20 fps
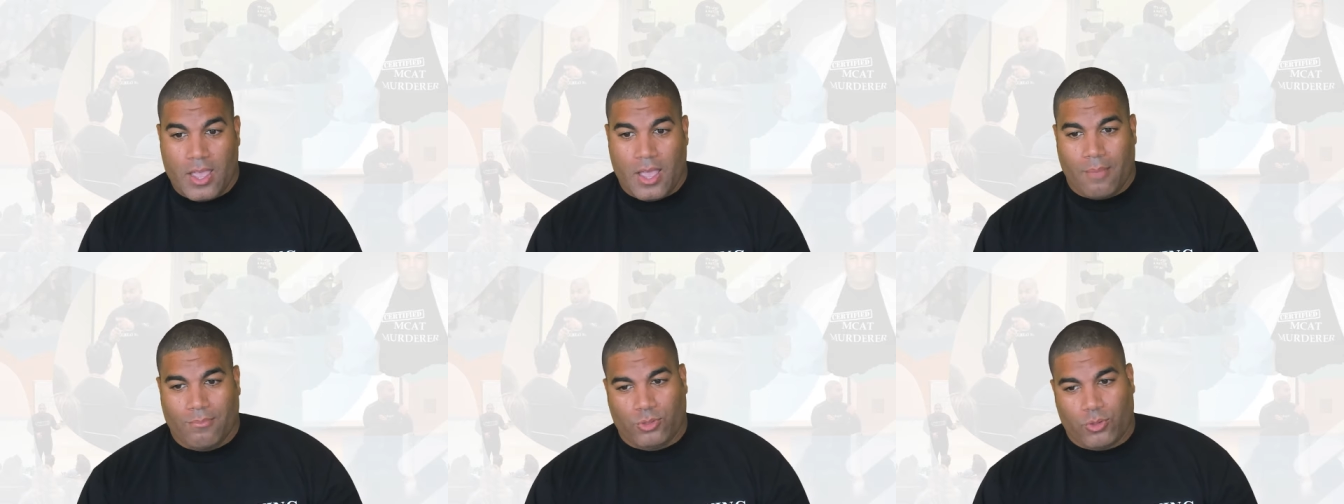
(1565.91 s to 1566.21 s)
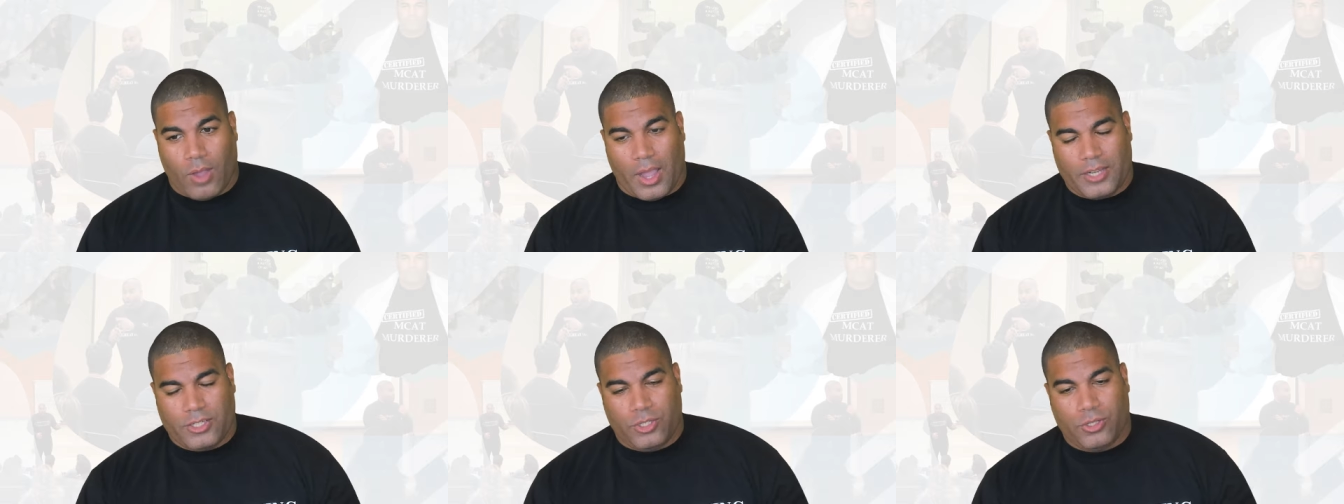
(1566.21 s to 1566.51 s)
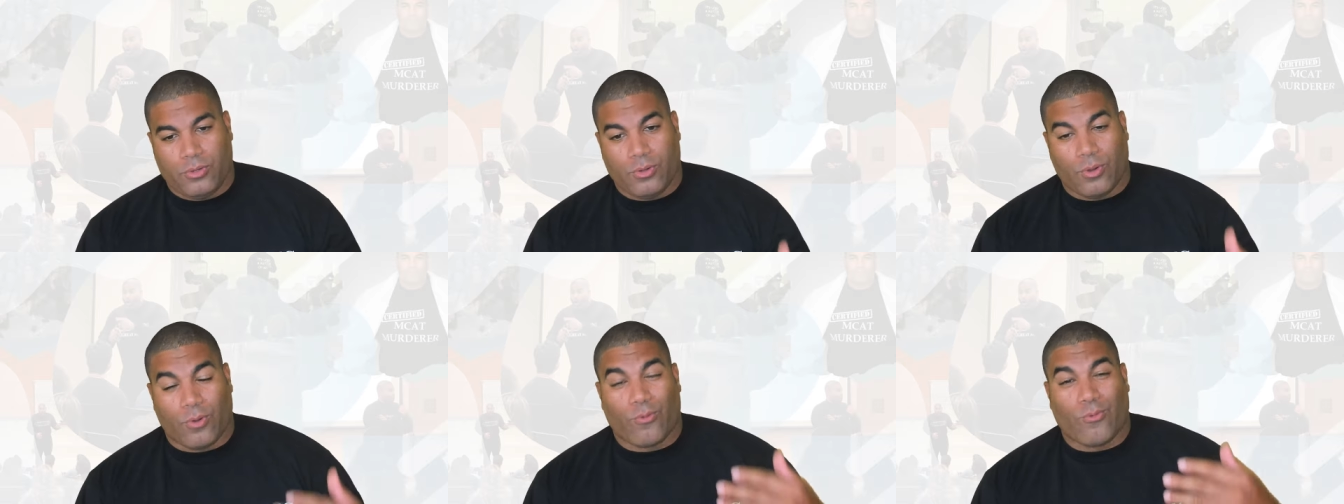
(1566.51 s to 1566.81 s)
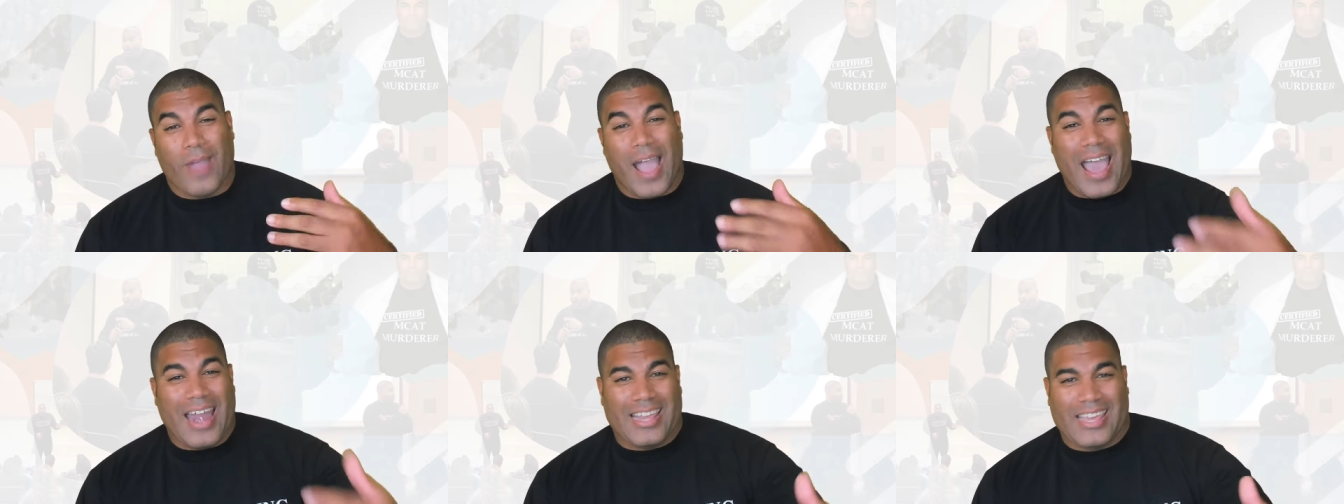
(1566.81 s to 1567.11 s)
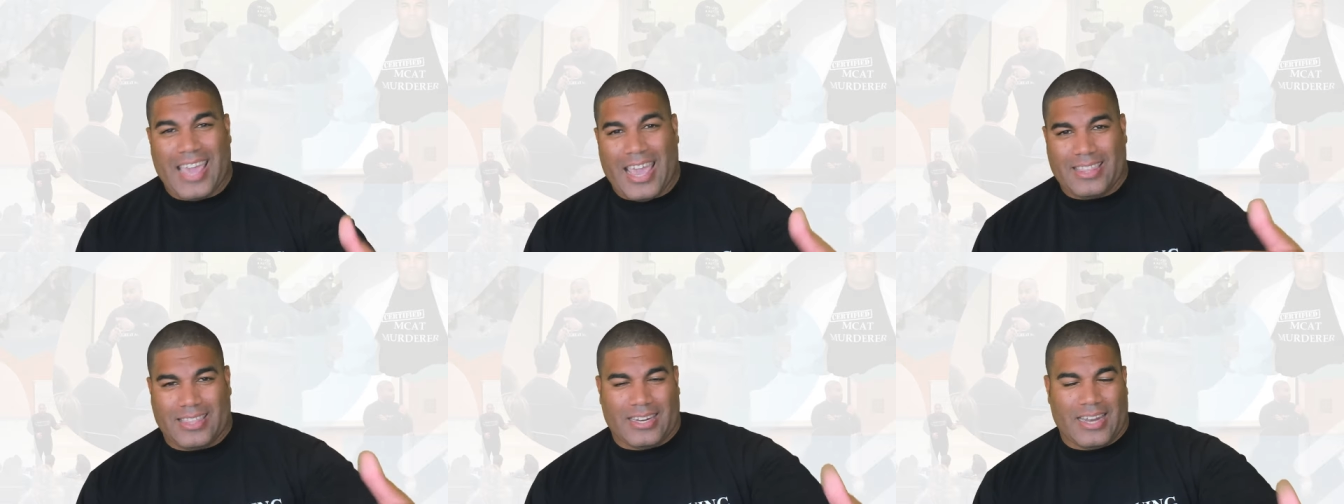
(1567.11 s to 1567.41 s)
trying to
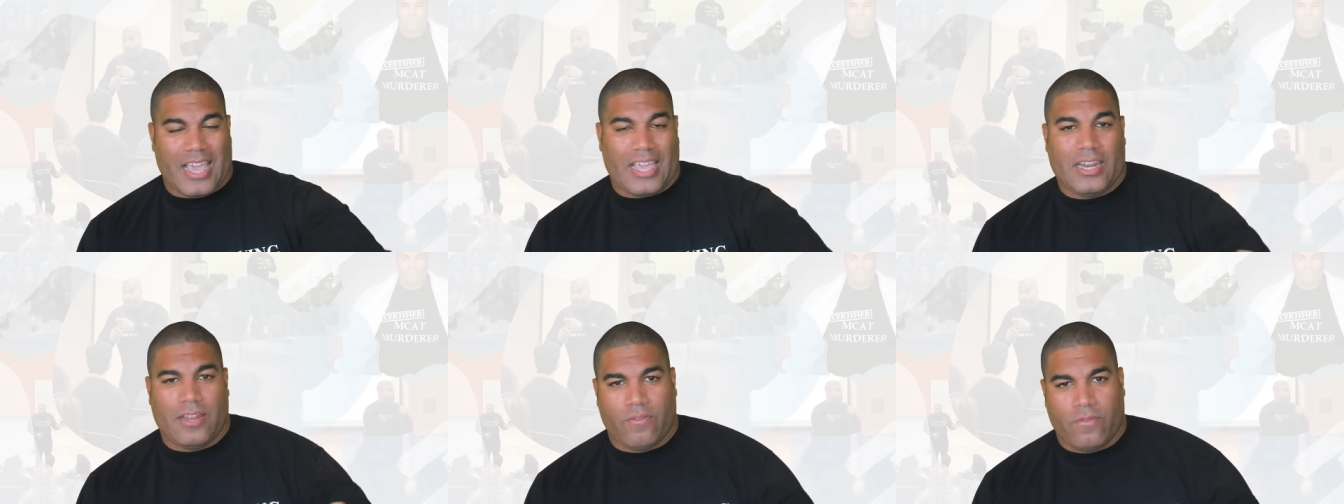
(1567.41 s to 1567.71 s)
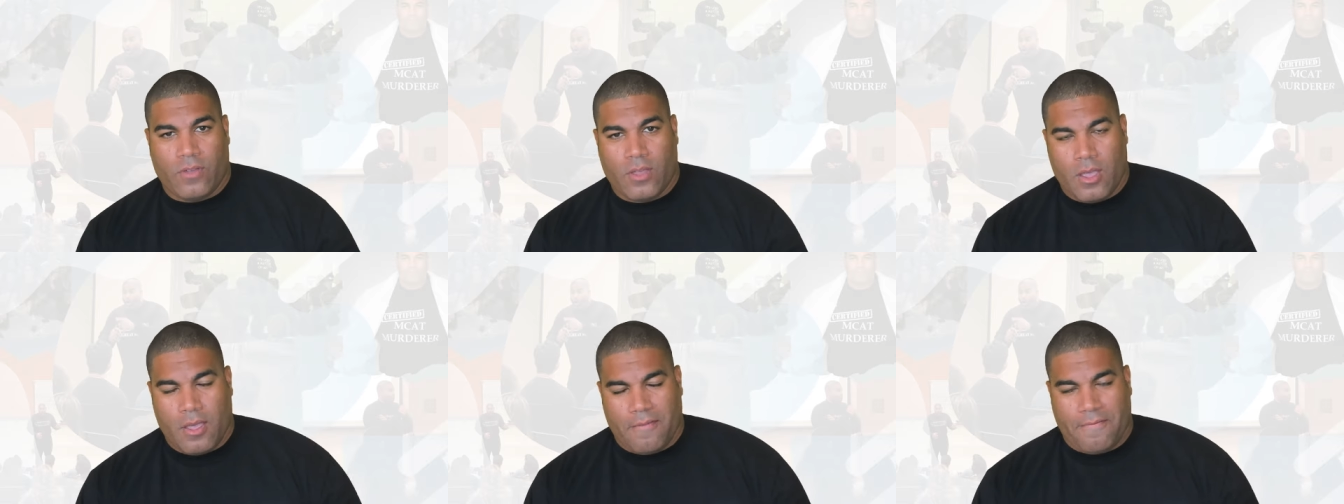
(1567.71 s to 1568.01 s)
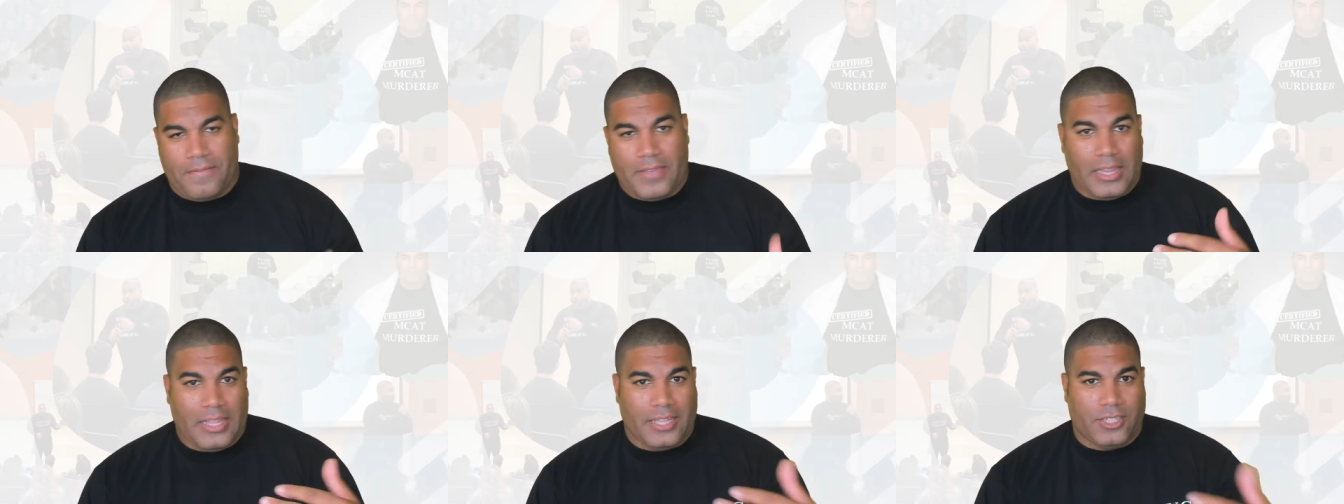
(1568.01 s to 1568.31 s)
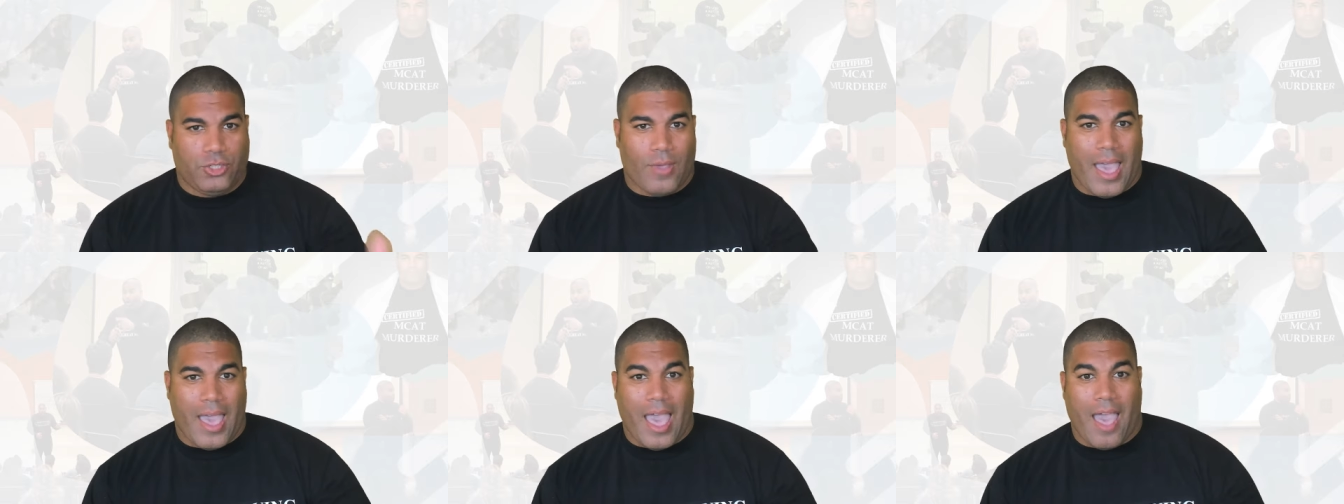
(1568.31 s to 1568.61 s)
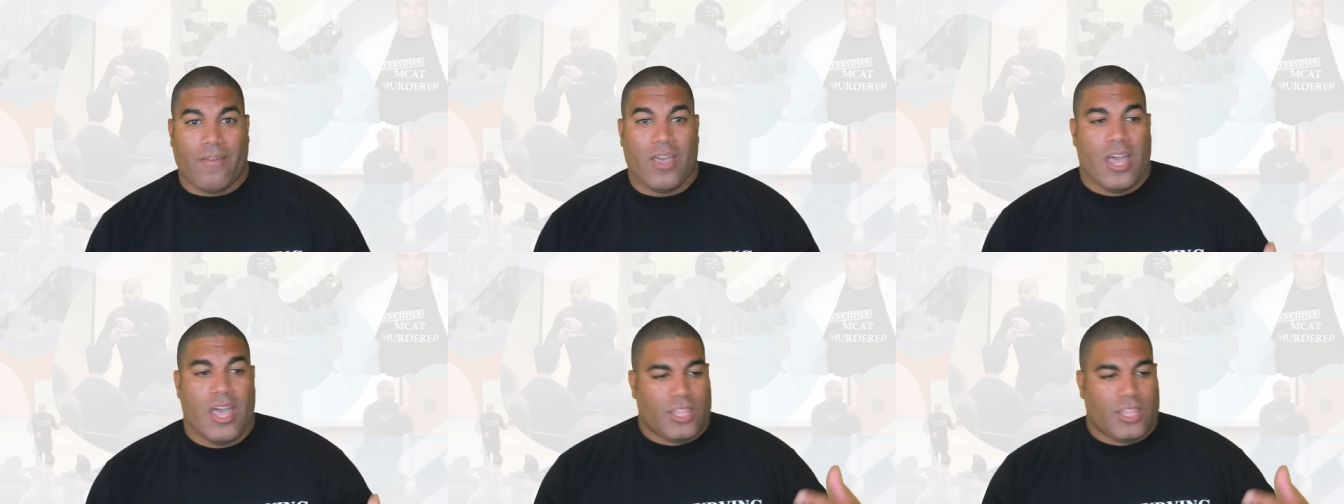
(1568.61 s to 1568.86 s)
eradicate the negative feelings you have,